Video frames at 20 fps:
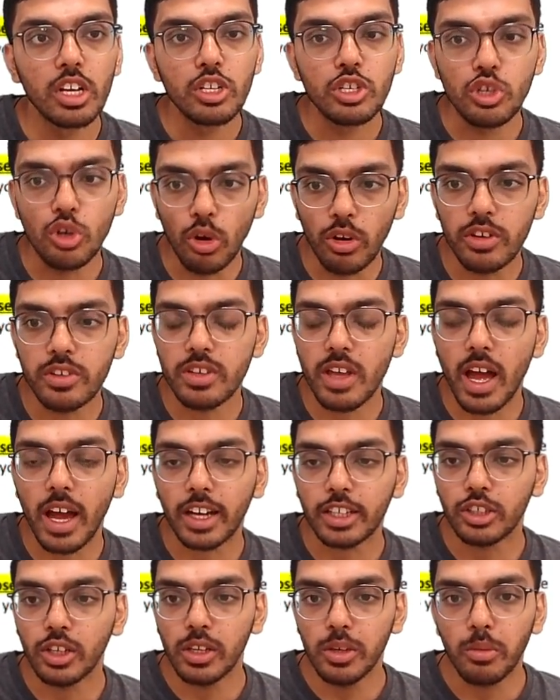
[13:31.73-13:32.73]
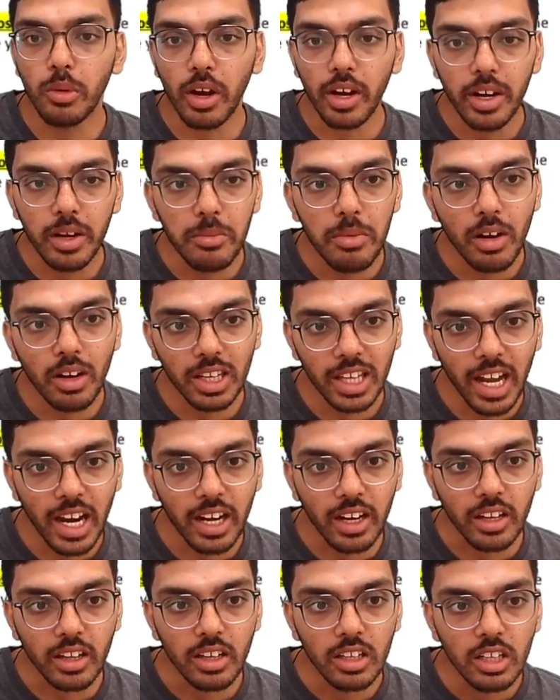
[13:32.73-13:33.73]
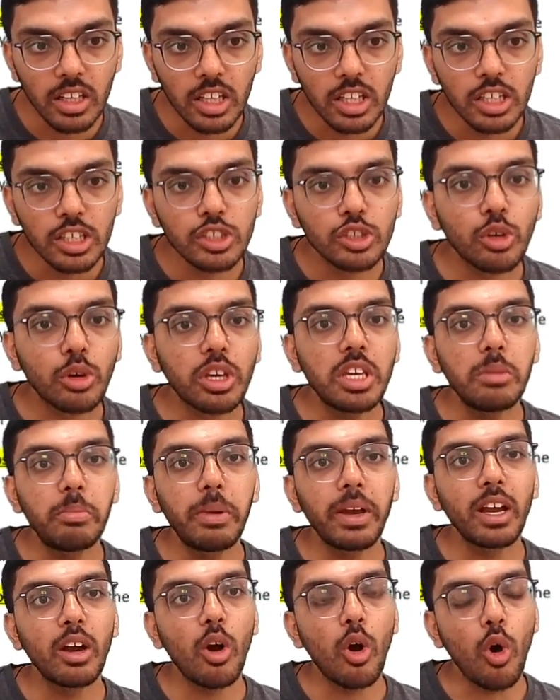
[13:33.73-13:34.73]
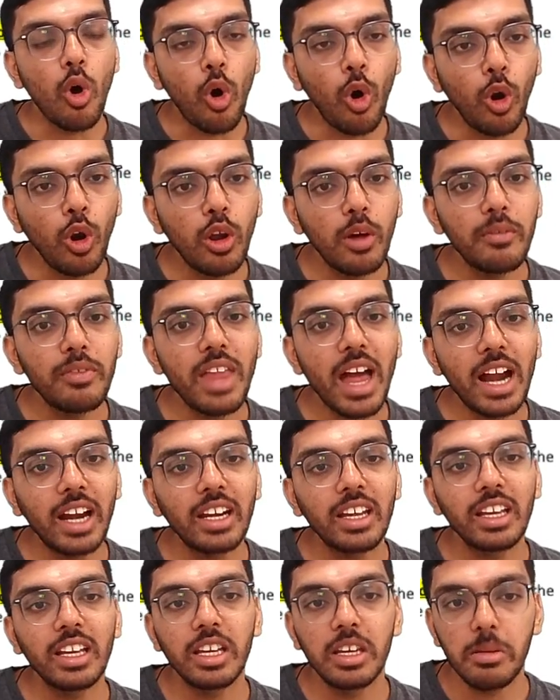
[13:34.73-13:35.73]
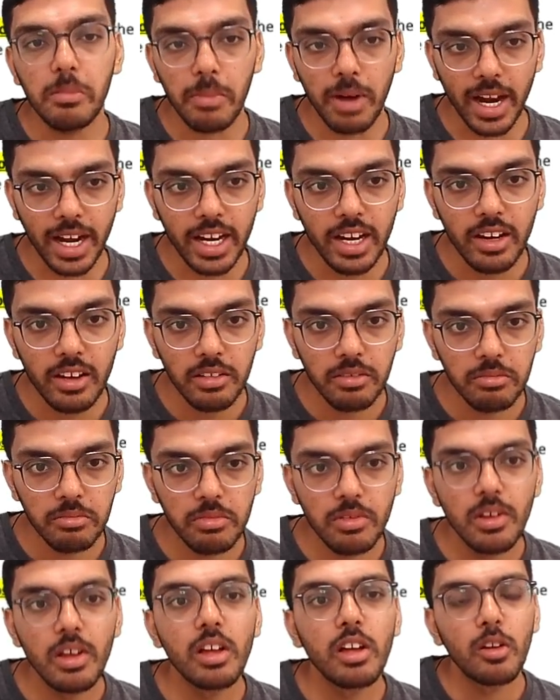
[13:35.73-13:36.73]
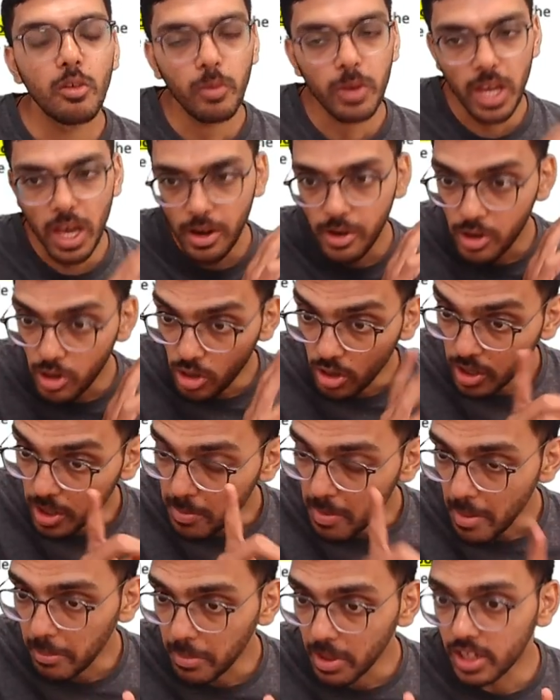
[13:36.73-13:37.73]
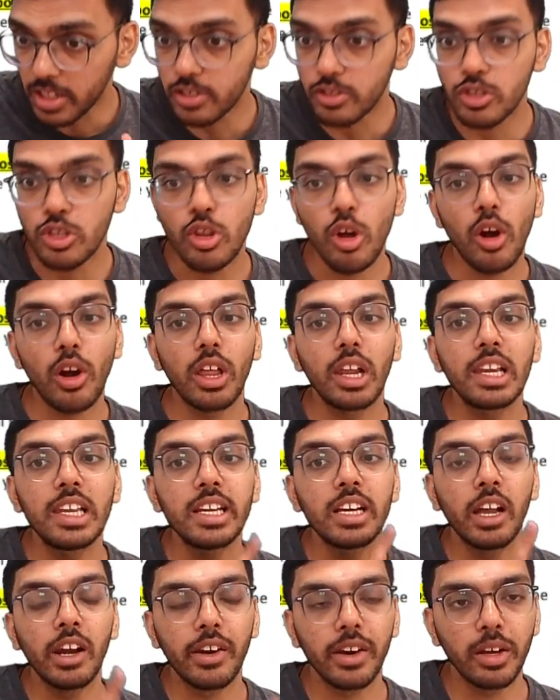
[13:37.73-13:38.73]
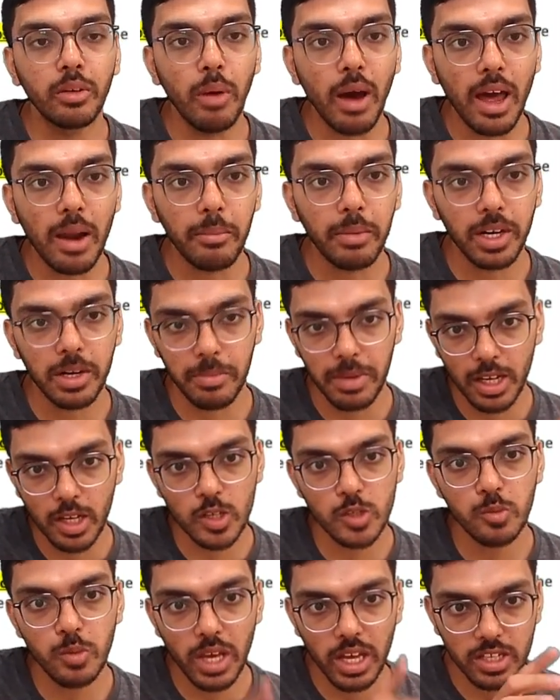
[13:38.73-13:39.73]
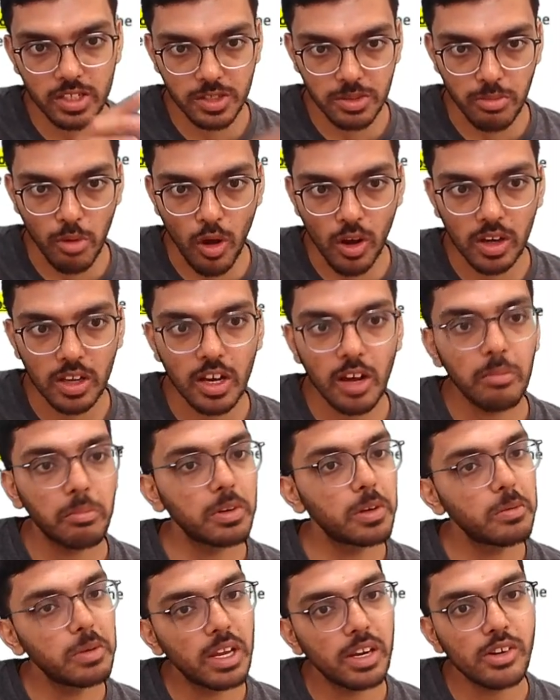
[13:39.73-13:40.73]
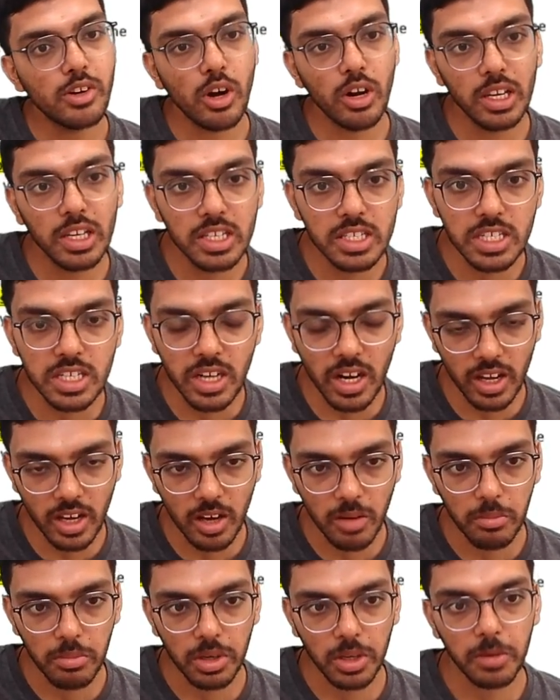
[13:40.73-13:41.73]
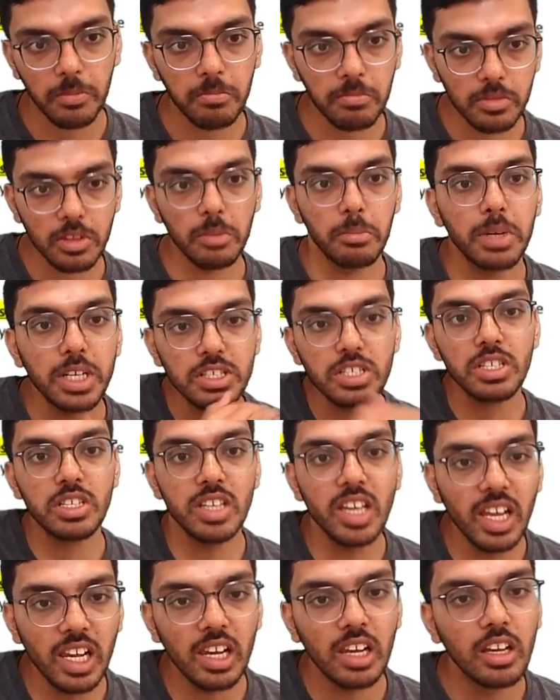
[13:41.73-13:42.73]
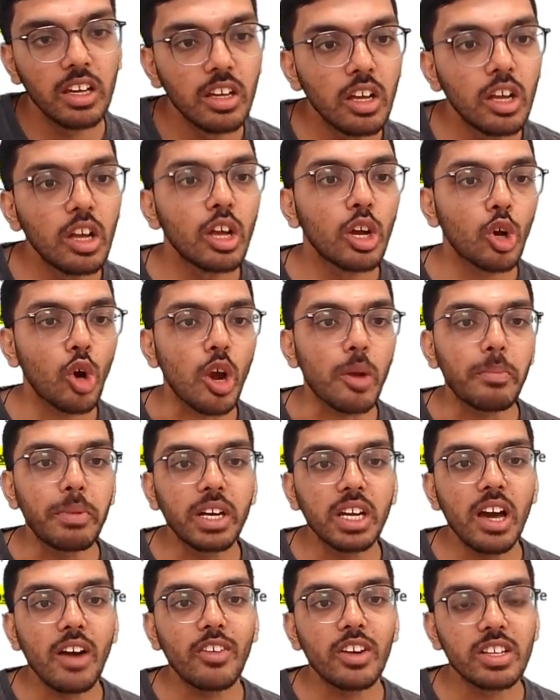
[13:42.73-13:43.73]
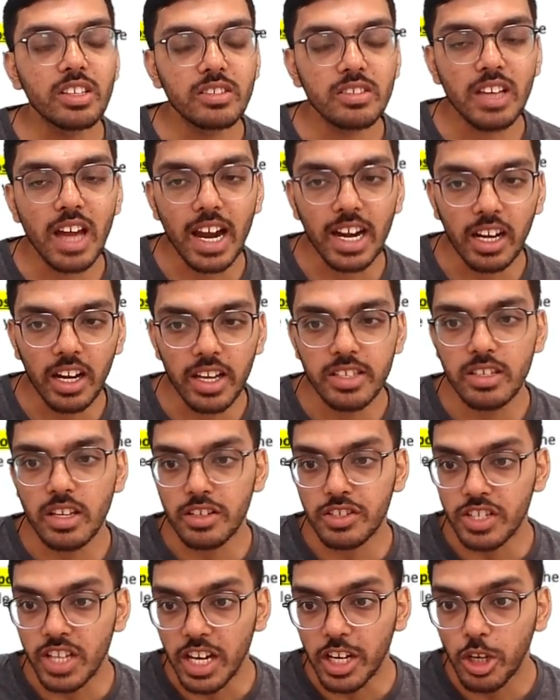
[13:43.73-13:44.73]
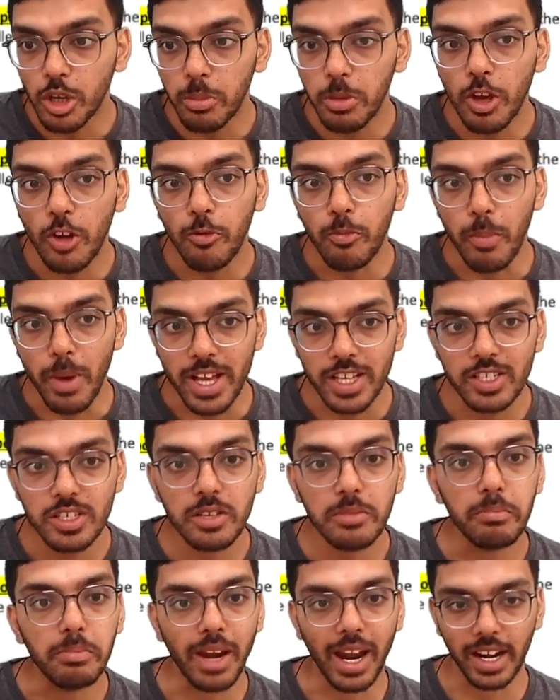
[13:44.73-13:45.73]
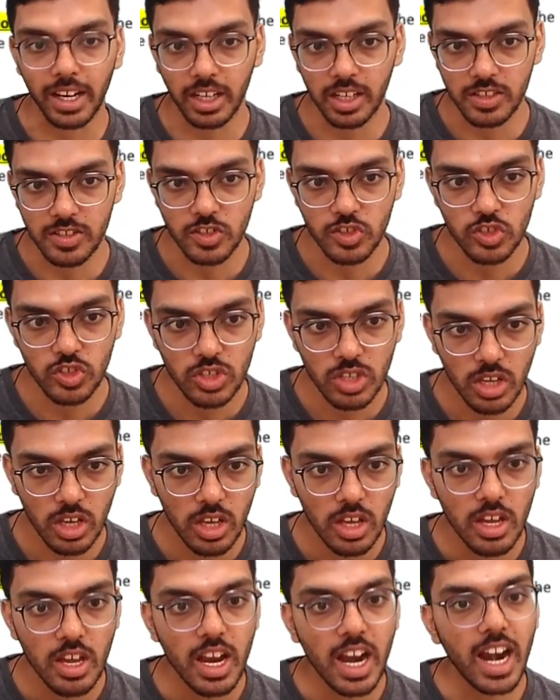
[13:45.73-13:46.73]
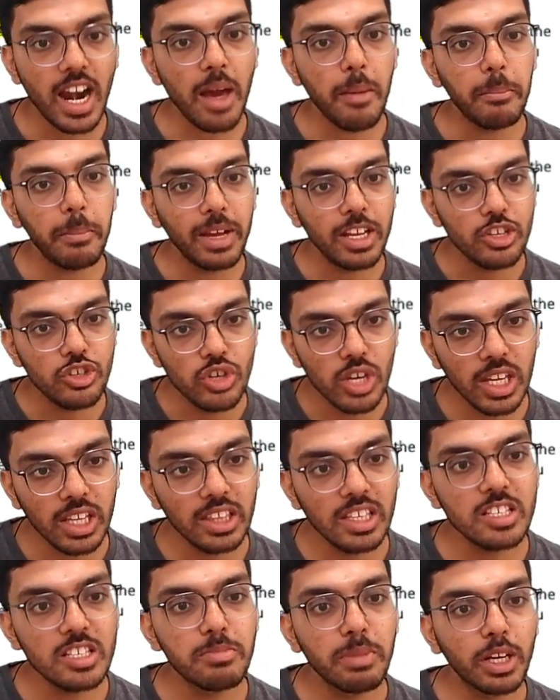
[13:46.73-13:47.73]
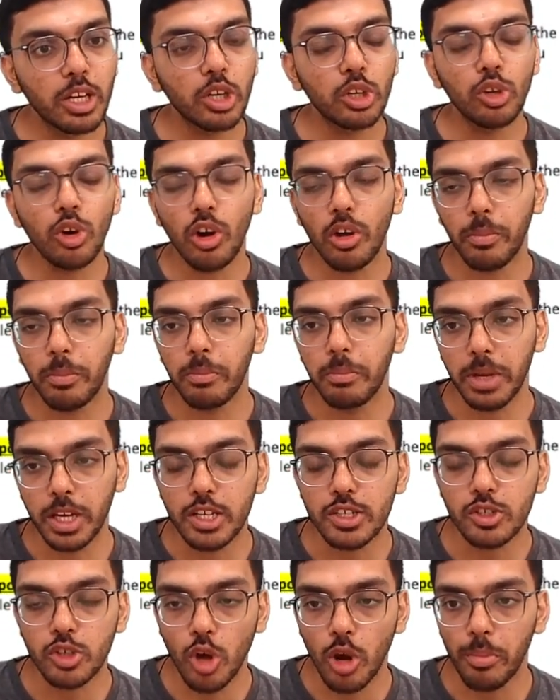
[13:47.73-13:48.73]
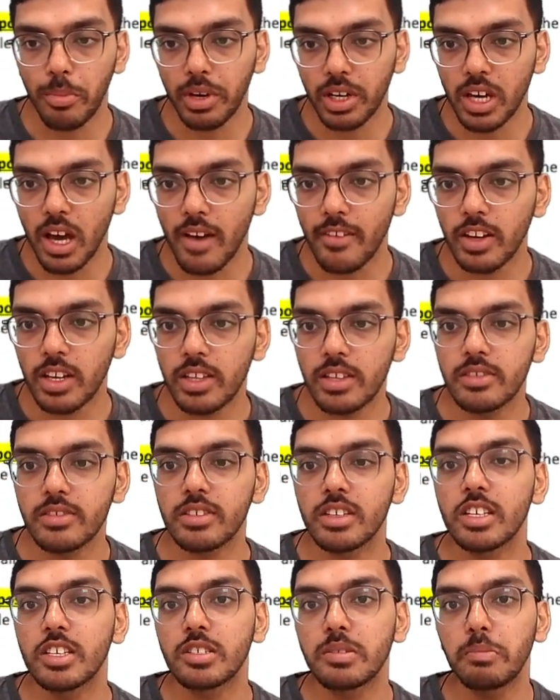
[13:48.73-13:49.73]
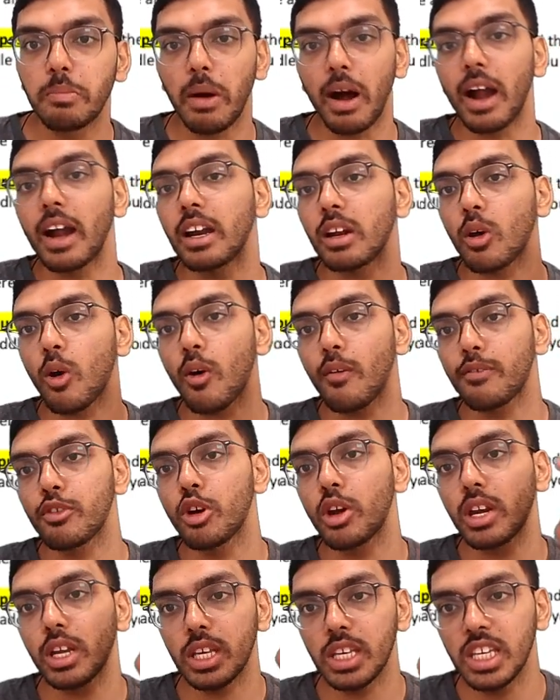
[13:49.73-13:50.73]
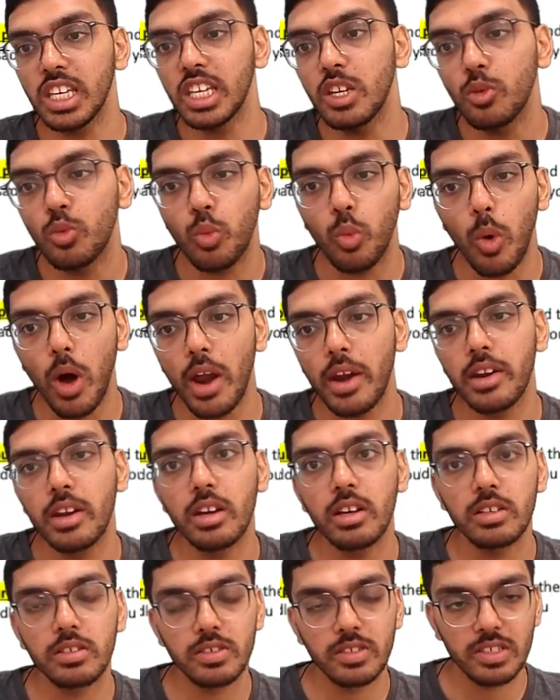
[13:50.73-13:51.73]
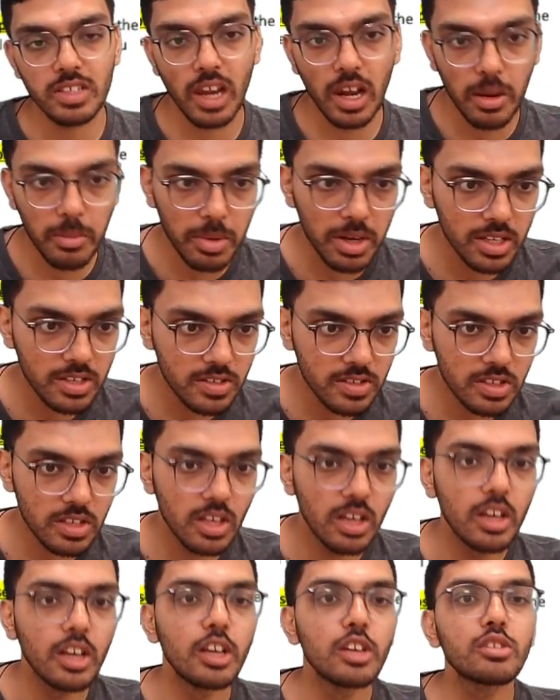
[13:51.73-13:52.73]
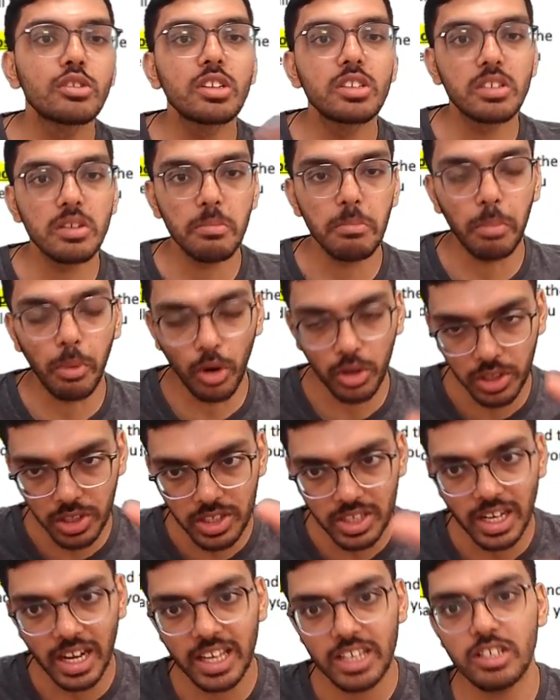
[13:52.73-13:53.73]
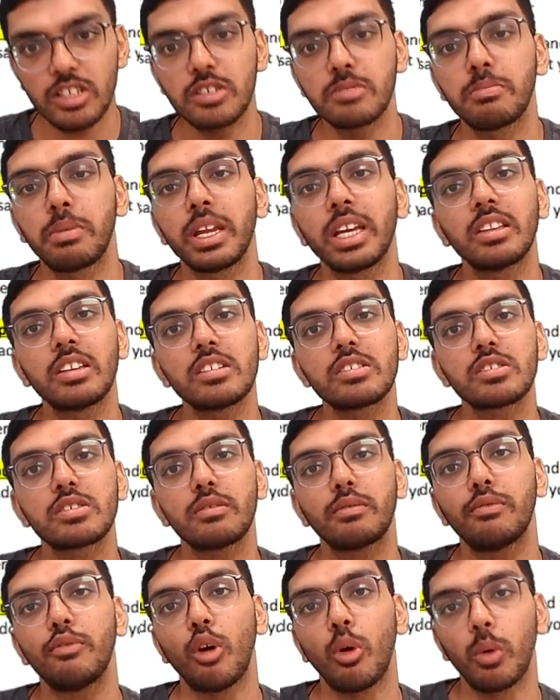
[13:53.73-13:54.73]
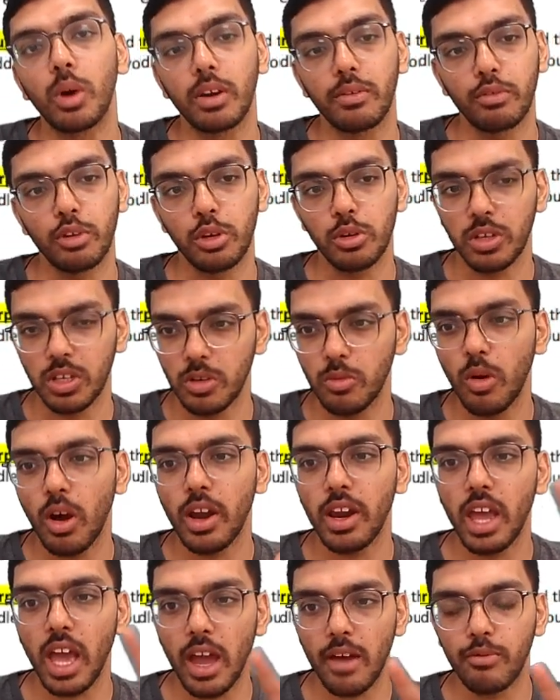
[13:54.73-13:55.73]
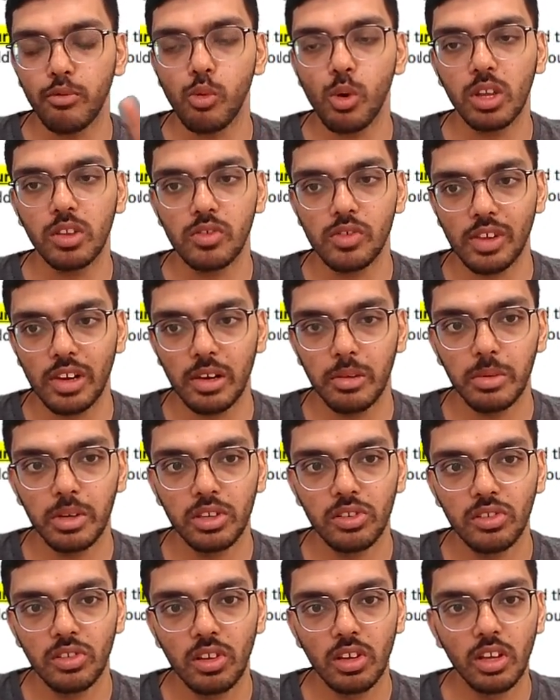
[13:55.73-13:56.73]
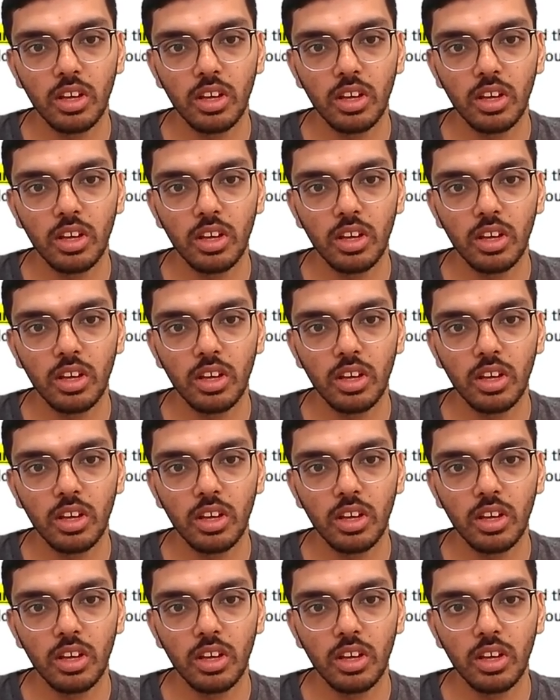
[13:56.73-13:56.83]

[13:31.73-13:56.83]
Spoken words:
John is actually worried about that. So keeping all of that in mind, remember, it's not a legal requirement because we are a small company, we are not a listed company. But still, corporate governance guidelines are said to be of best practice. And I'm mentioning this because corporate governance is part of your E1 syllabus. So it's important that I just bring this forward for you, E1, F1 syllabus.